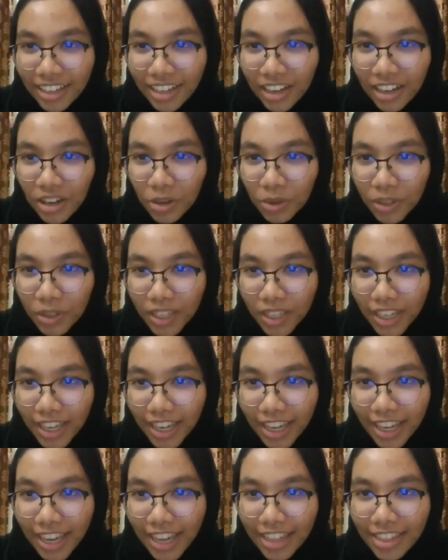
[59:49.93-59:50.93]

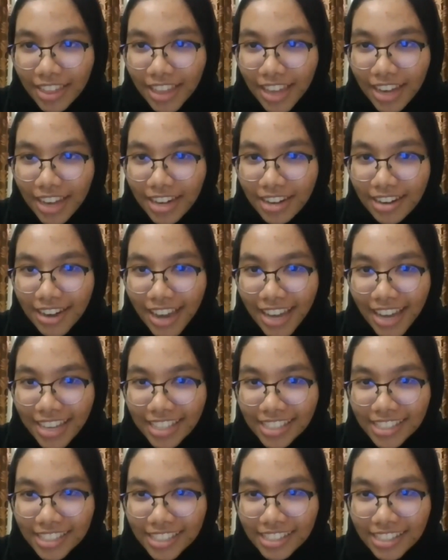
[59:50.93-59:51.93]
Okay, and then
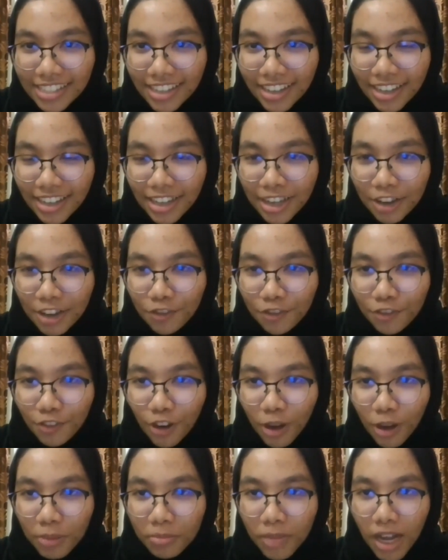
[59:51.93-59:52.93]
next,
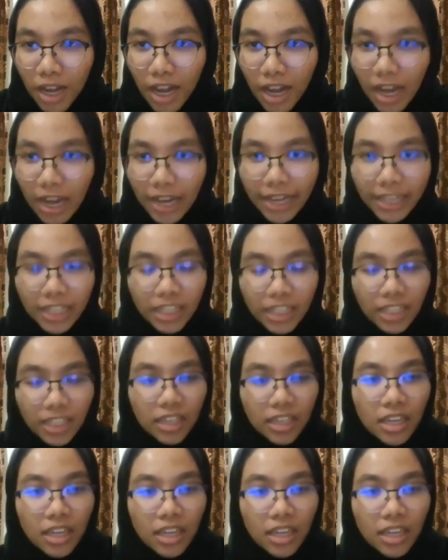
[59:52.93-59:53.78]
from Ain.